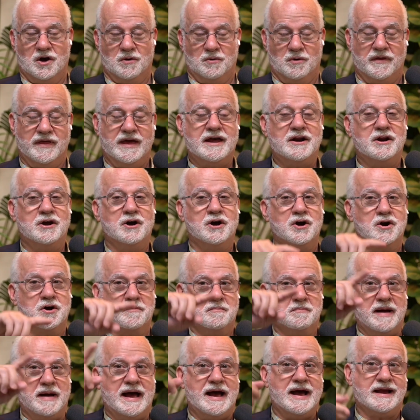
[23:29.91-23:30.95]
Well, that
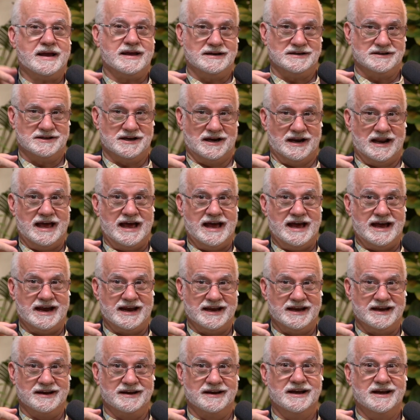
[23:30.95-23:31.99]
hook back into
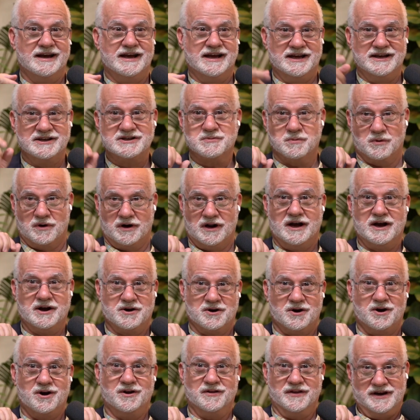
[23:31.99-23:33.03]
lagging is what I call the